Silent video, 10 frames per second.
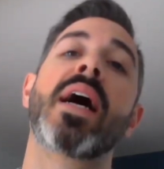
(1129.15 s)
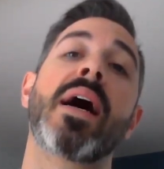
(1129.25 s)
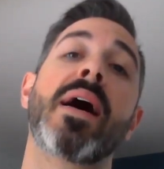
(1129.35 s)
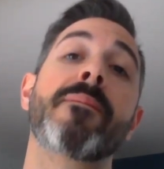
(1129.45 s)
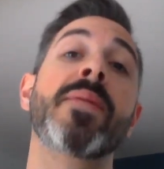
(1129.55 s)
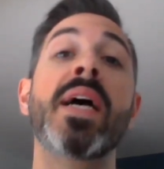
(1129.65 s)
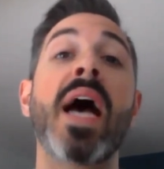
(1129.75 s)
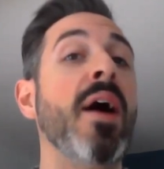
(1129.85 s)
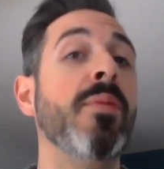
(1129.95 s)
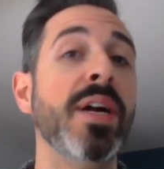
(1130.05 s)

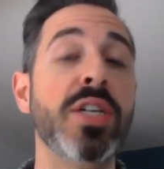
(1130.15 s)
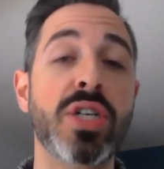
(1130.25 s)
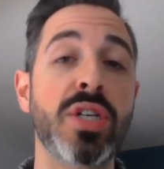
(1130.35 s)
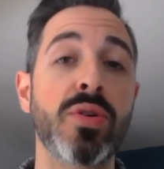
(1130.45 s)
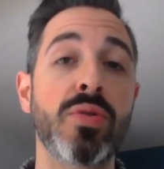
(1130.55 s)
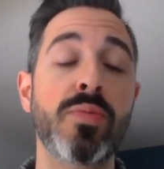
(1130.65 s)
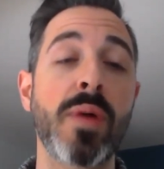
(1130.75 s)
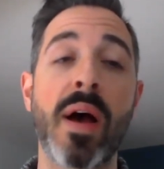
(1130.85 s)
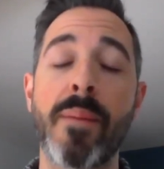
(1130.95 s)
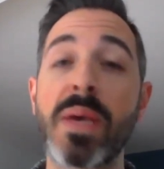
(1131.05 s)
How much
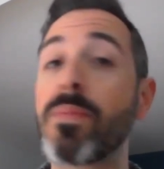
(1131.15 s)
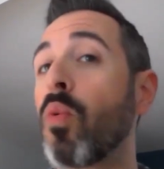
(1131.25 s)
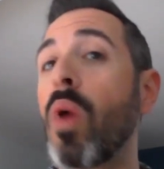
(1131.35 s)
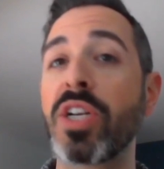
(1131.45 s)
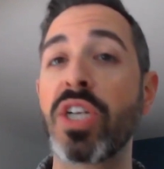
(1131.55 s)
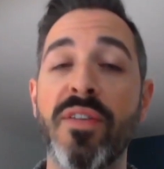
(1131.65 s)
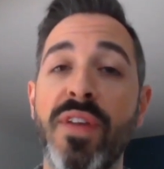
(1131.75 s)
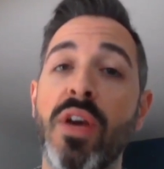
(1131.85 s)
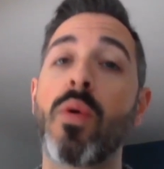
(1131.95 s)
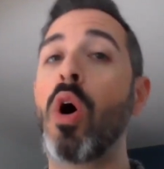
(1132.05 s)
do people watching a
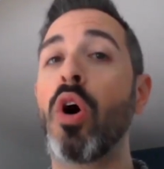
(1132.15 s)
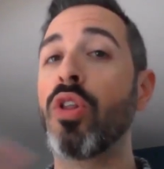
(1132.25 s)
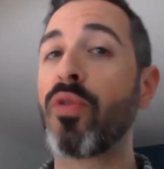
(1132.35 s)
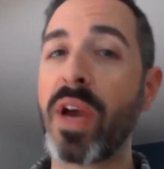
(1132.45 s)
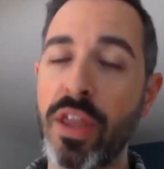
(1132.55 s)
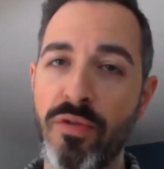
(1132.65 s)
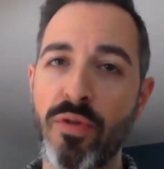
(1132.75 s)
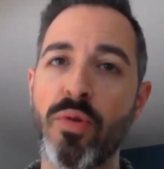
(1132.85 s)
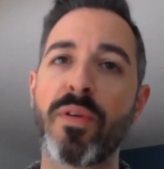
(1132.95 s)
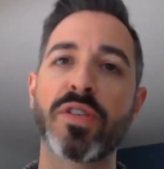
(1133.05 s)
video all the way
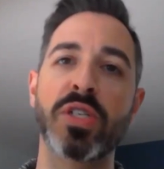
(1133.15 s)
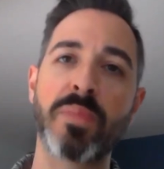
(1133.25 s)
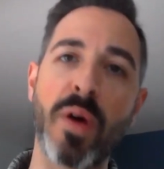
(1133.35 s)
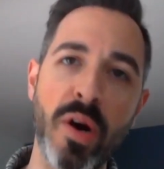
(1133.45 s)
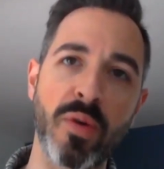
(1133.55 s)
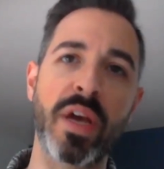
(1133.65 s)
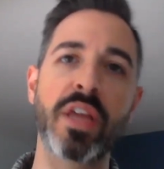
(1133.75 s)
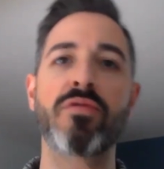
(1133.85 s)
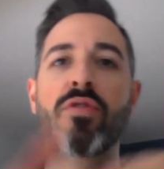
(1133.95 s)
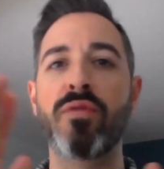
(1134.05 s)
through versus part
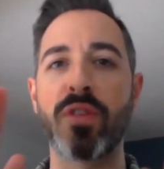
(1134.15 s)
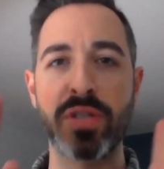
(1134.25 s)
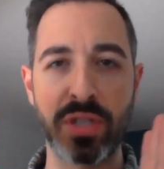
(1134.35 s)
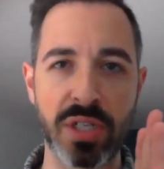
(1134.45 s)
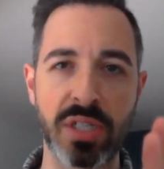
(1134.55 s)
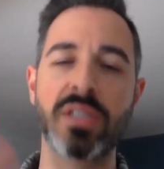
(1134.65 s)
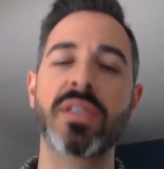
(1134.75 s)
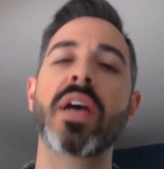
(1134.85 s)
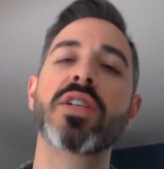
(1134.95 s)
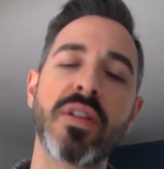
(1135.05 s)
way through versus just a
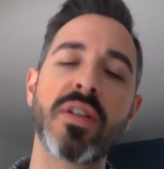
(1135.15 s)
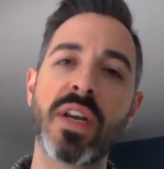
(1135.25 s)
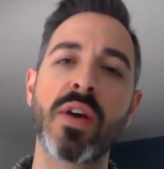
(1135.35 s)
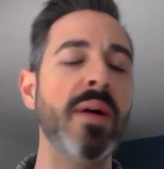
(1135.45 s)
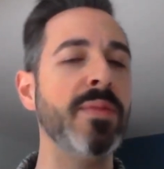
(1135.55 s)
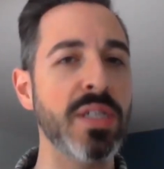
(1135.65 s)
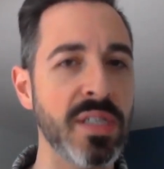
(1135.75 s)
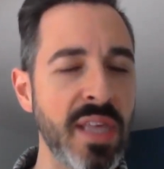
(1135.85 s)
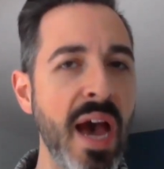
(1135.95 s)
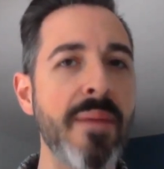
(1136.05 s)
section of the video? How much
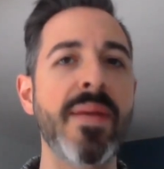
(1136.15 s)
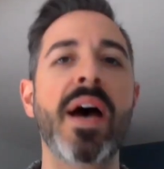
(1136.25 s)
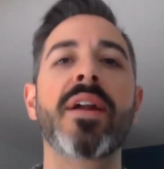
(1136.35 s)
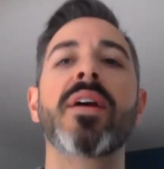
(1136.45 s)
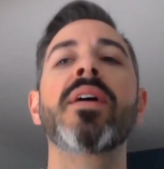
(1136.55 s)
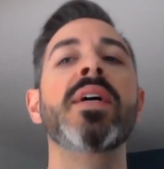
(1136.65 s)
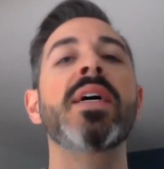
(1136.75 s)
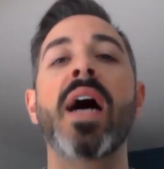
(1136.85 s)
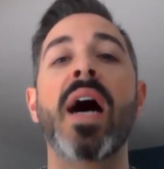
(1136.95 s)
does that matter?